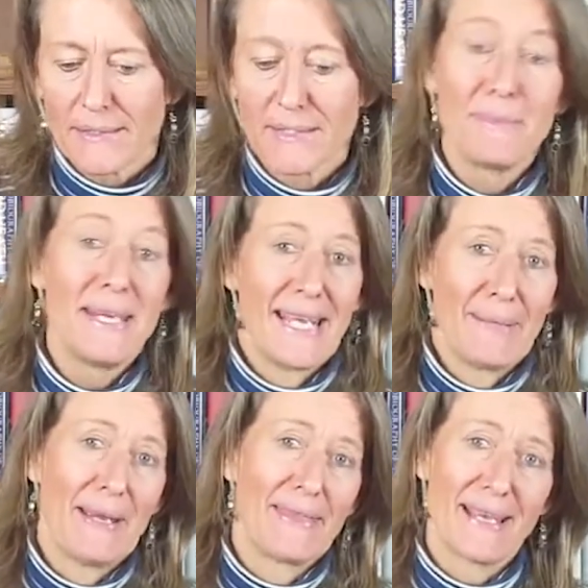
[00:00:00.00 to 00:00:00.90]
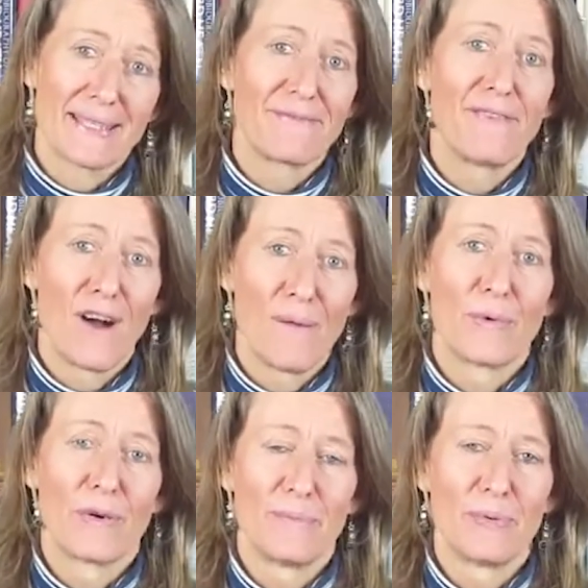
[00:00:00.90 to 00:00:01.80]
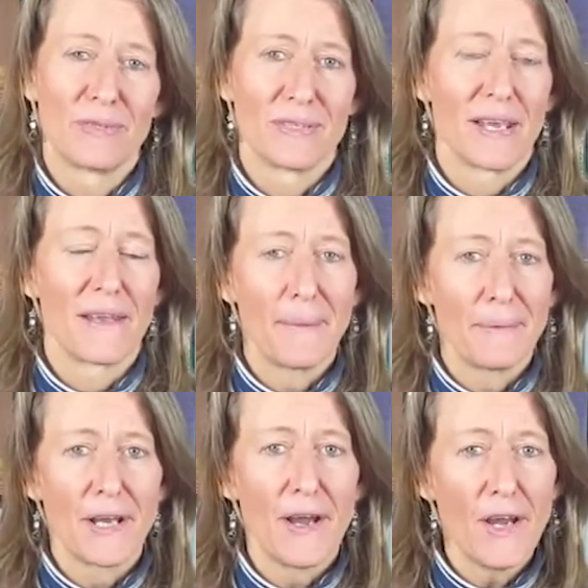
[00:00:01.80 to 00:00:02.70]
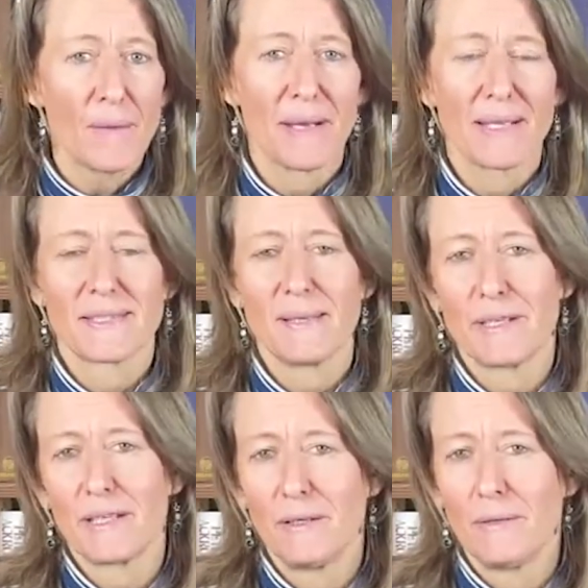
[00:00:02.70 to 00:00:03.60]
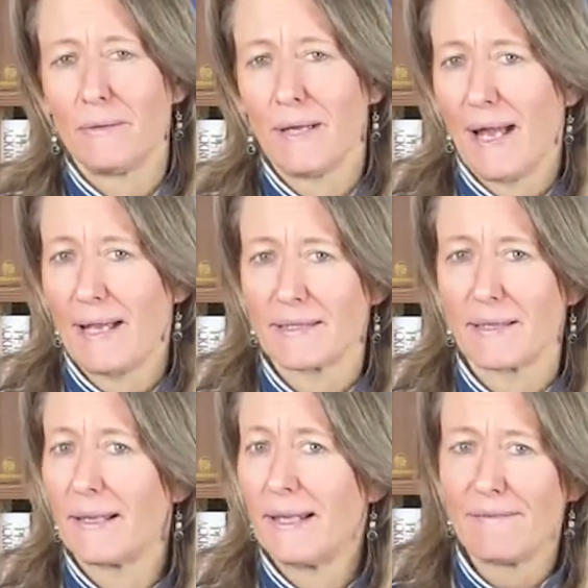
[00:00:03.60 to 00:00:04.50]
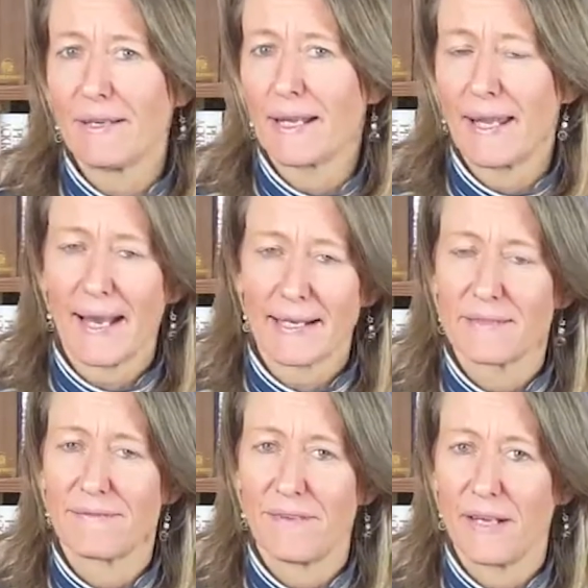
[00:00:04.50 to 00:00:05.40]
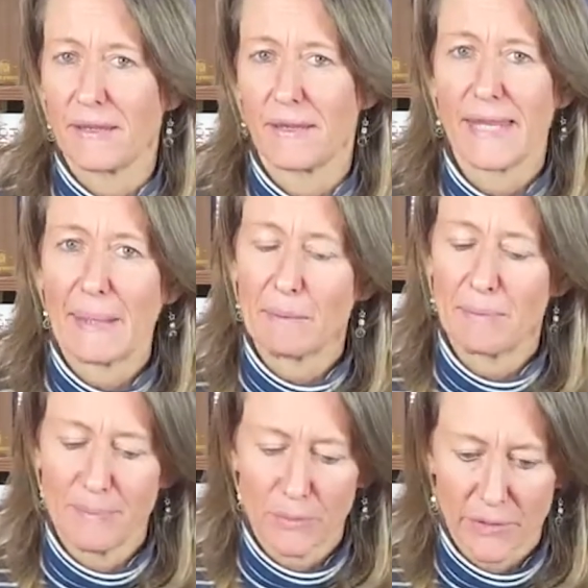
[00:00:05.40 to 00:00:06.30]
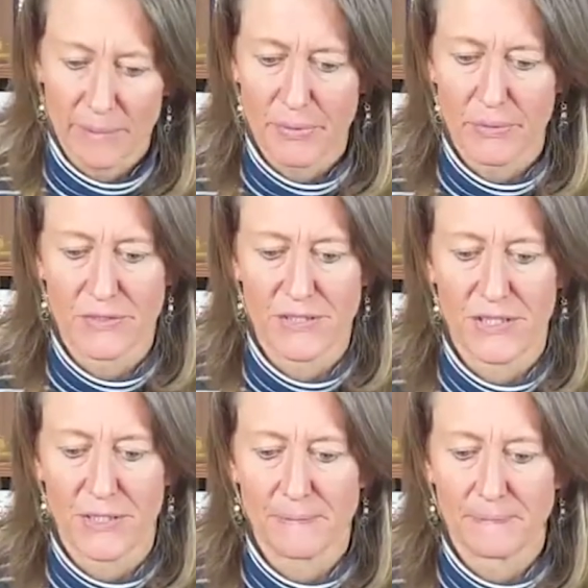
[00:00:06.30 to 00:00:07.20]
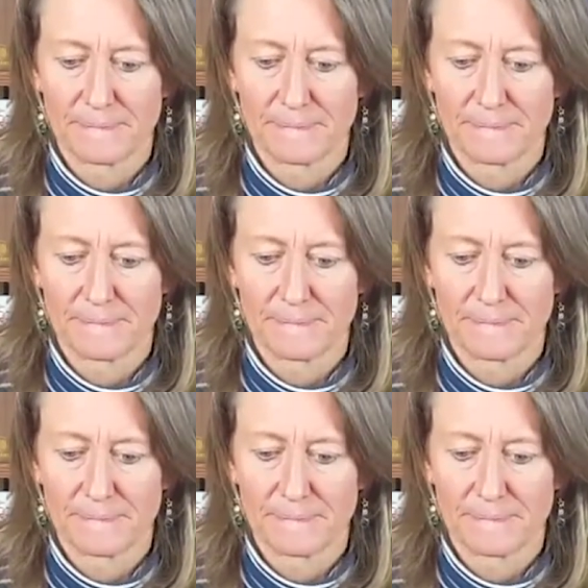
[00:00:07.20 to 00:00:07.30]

To me anyway, that's far more important, and I would hope as somebody who has a living and active faith, that would be more important to you.